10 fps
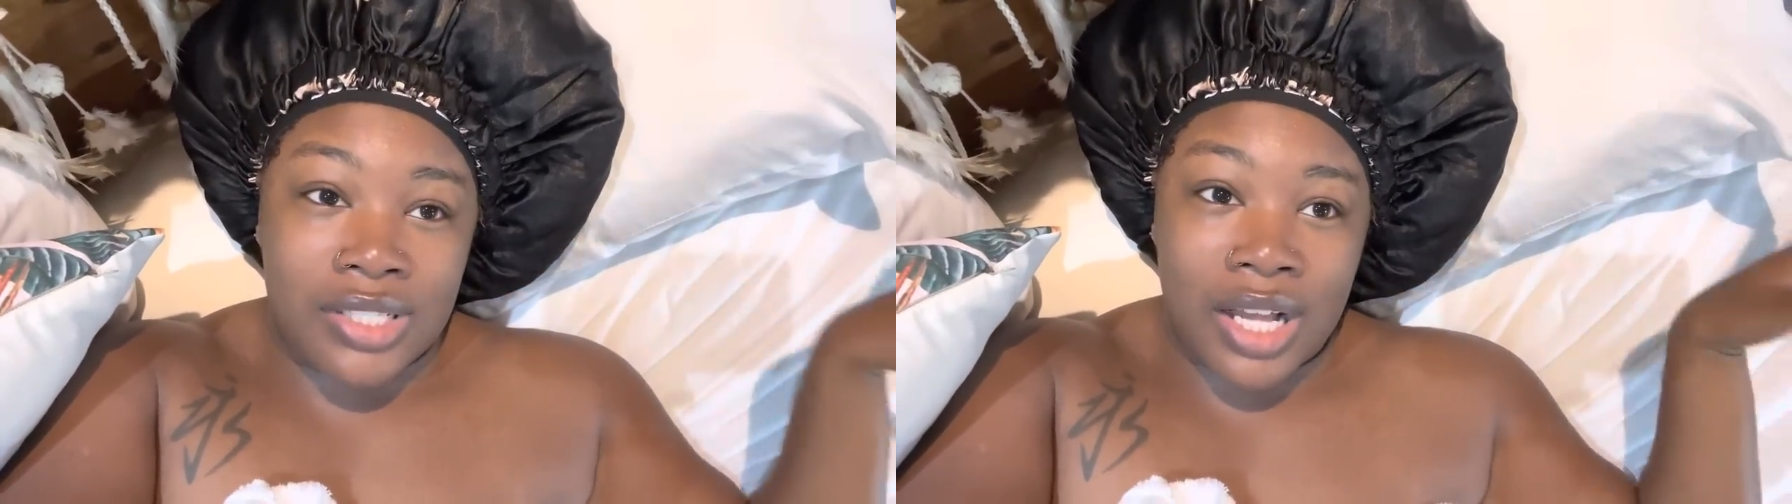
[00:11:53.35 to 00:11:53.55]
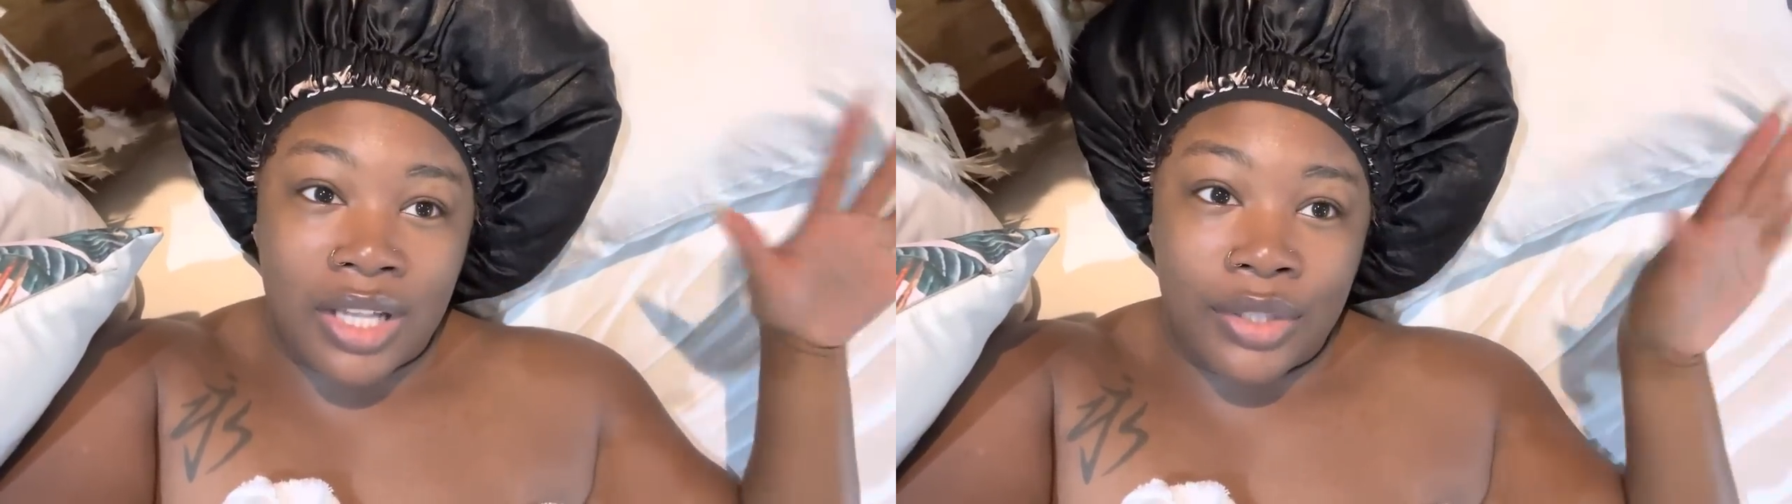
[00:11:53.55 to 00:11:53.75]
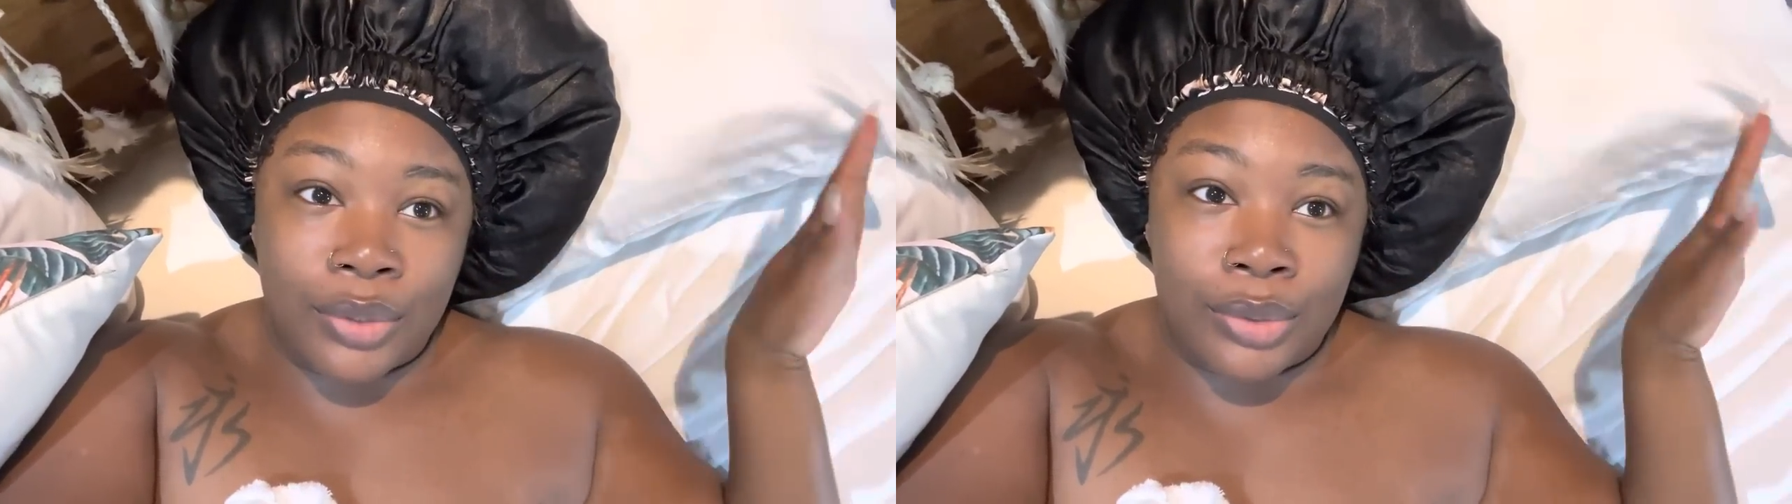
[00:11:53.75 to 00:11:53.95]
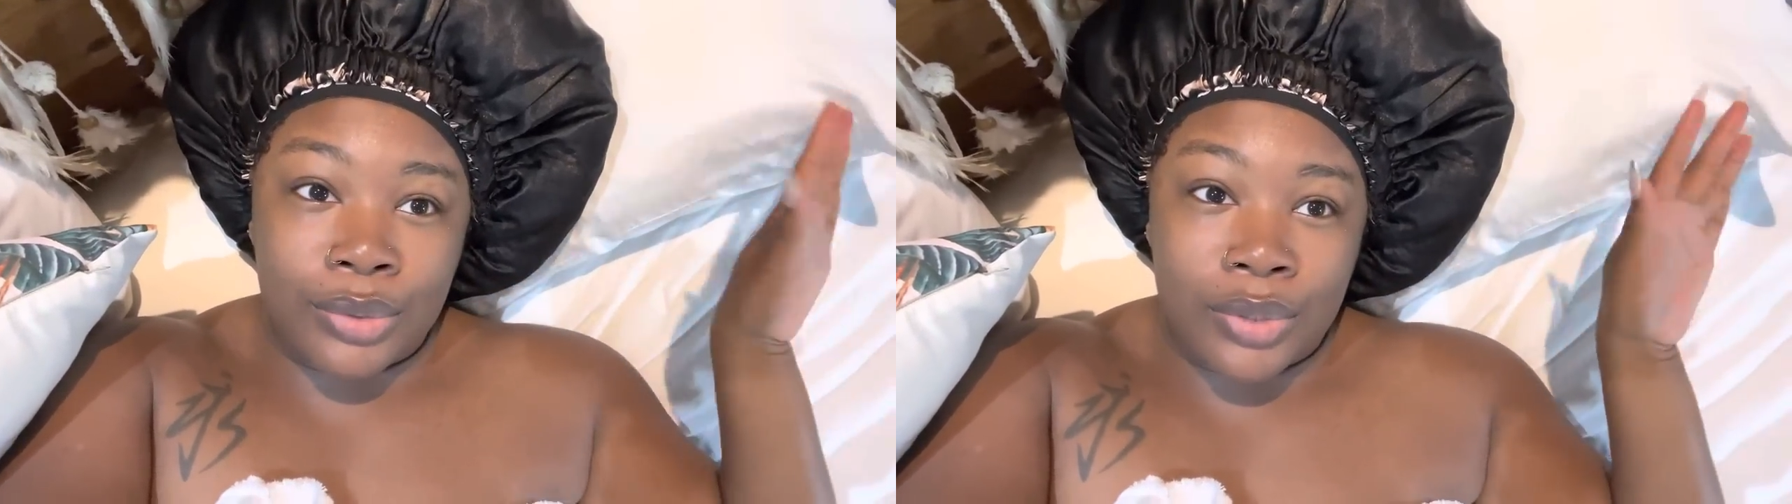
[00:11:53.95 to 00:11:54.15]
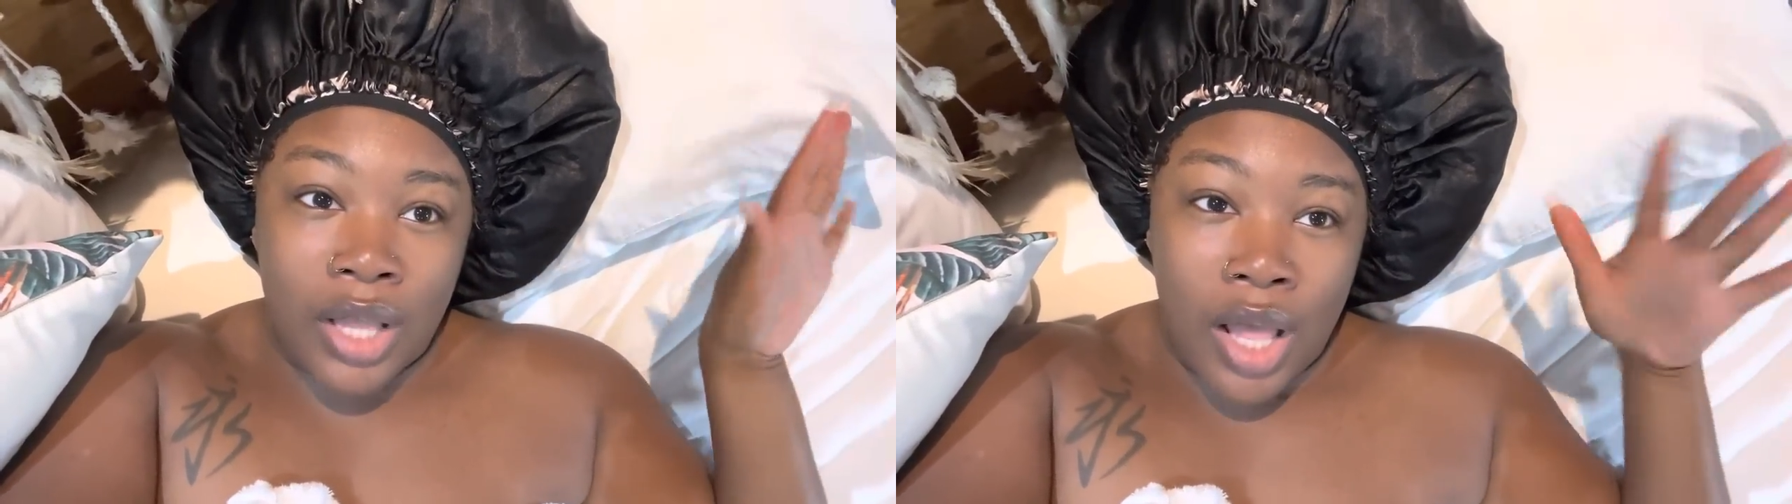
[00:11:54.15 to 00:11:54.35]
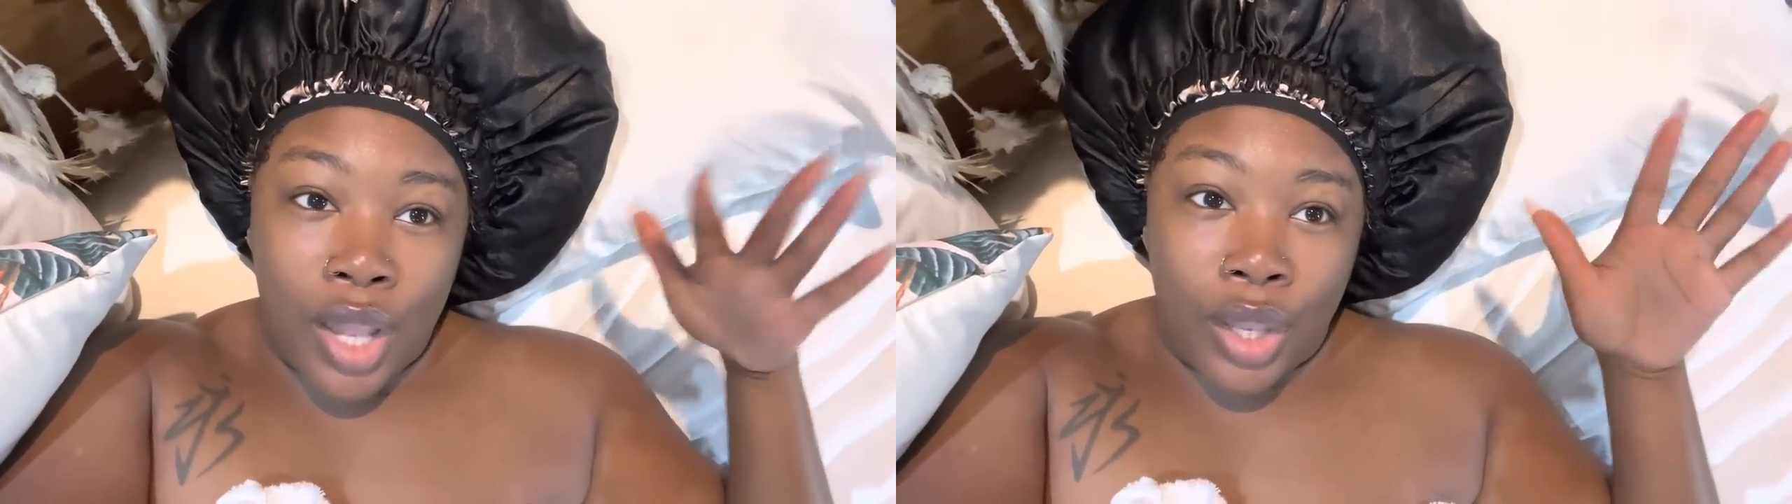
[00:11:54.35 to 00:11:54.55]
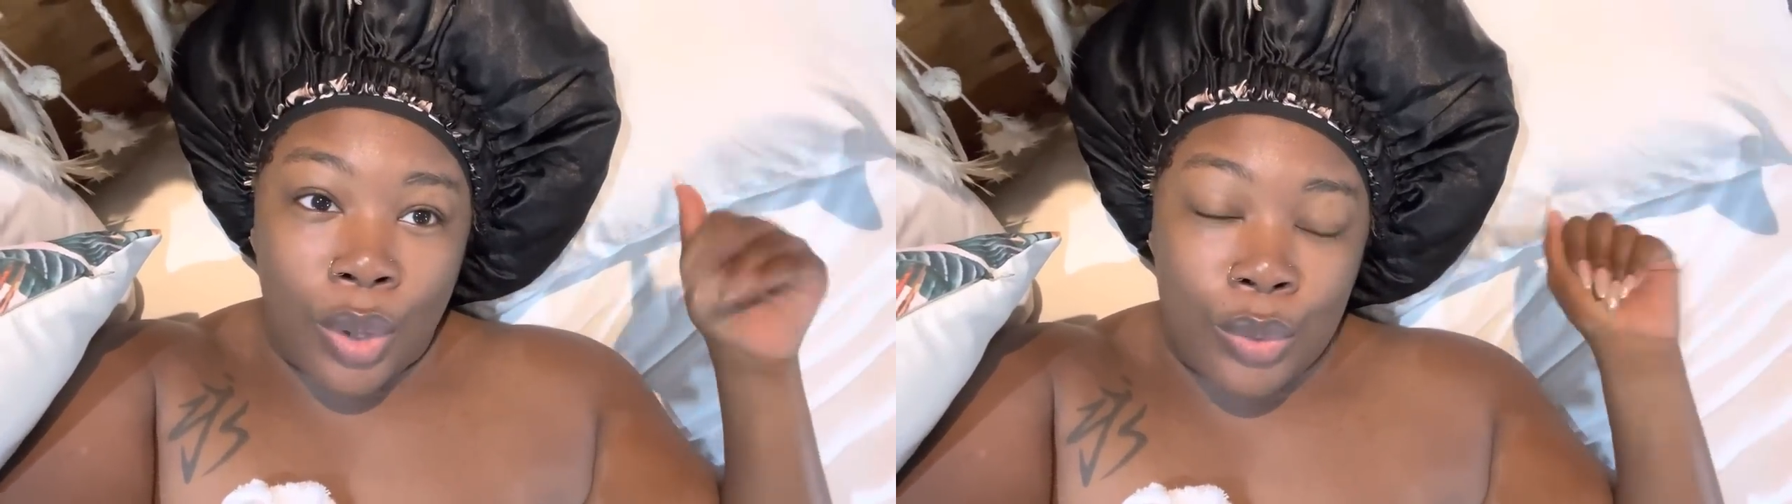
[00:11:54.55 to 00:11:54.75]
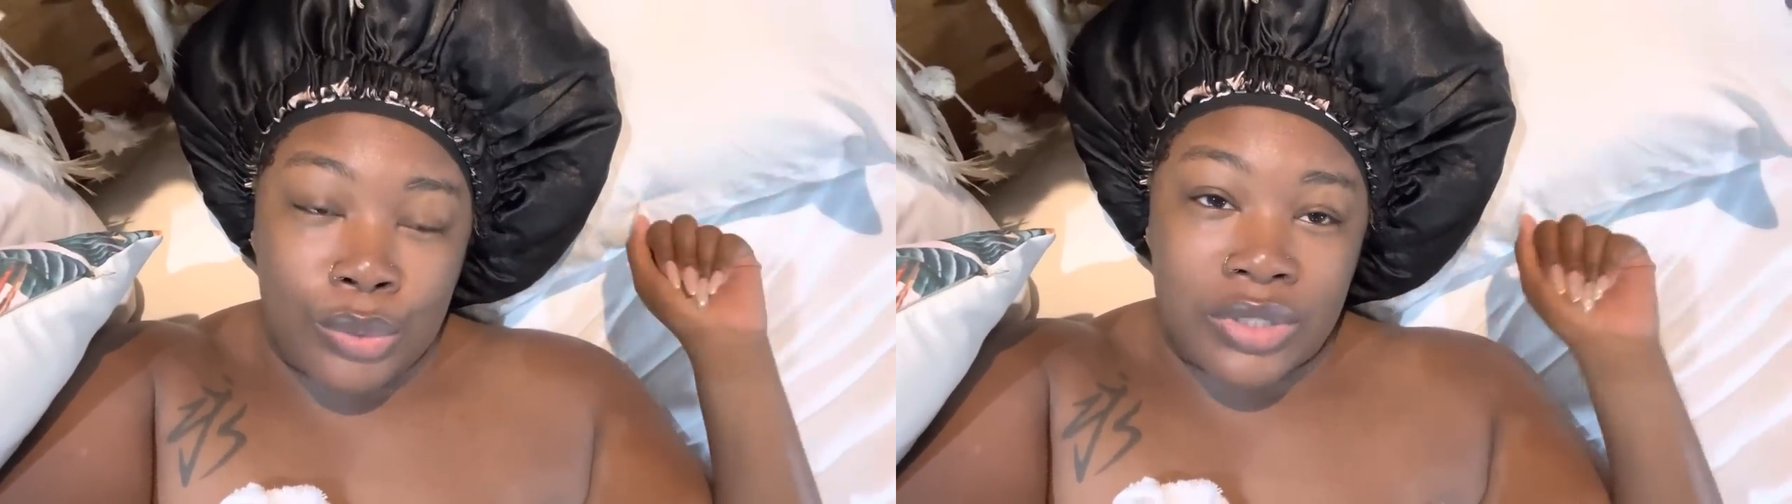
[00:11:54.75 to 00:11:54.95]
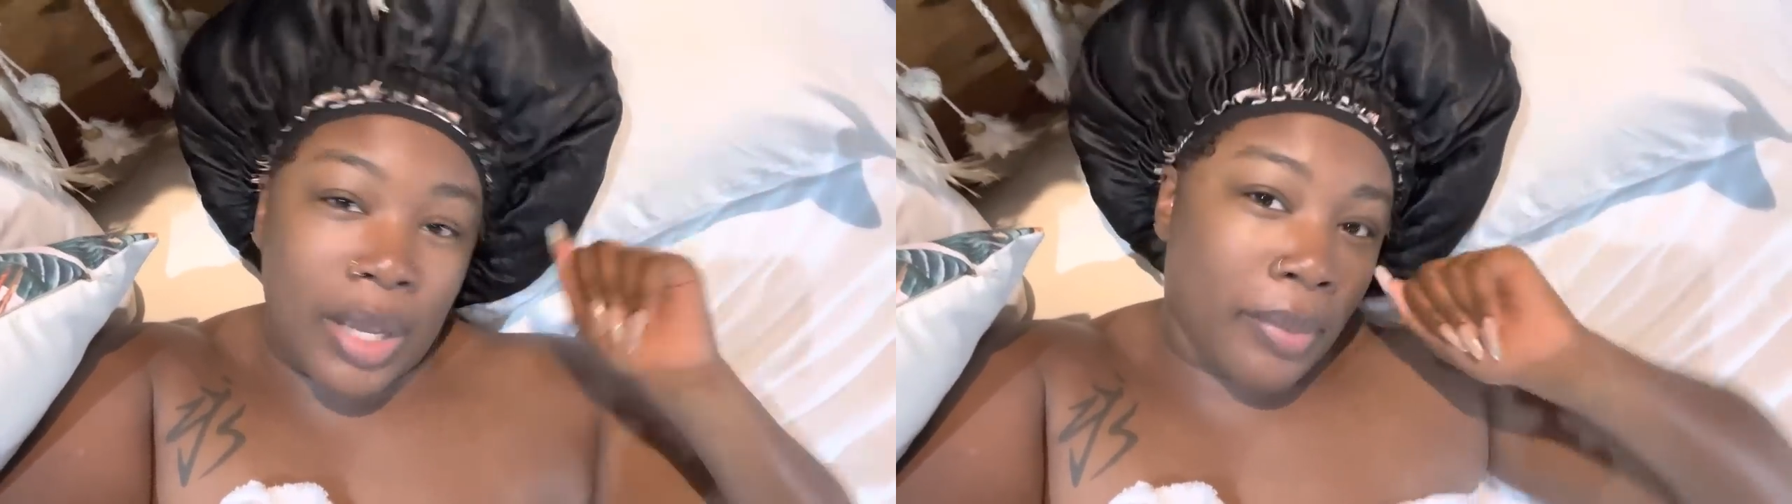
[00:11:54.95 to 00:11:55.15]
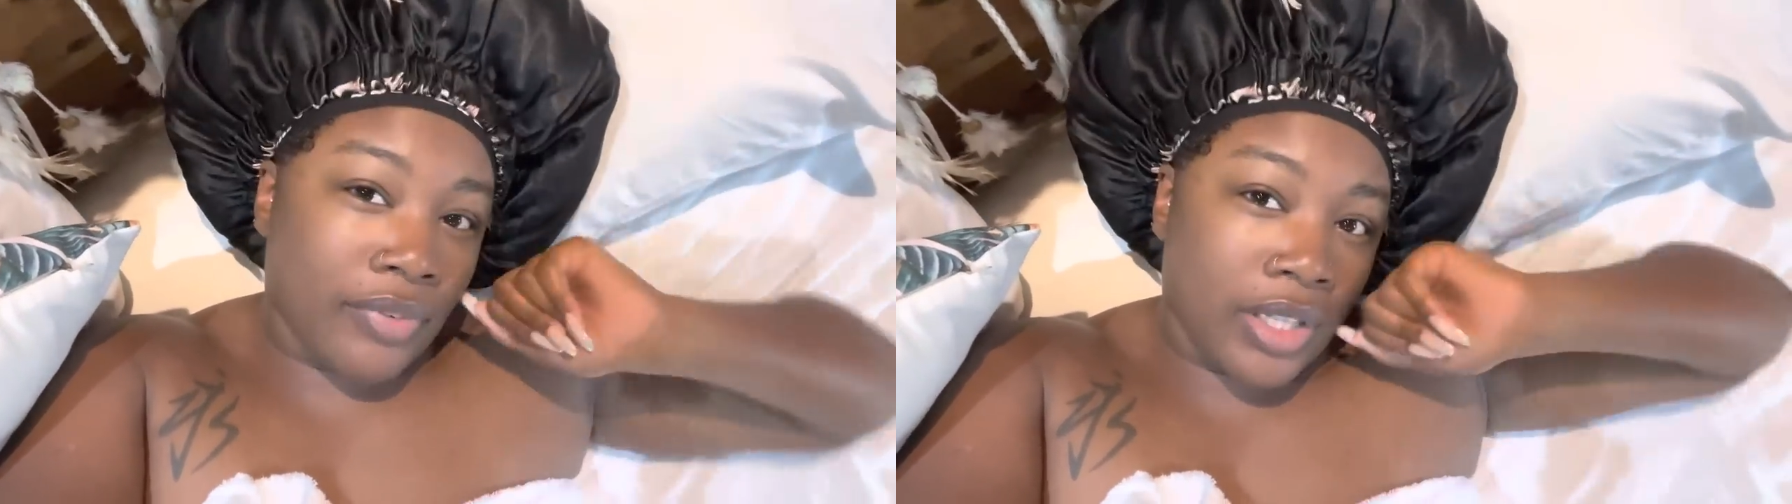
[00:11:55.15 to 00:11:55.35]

It's like a little local type of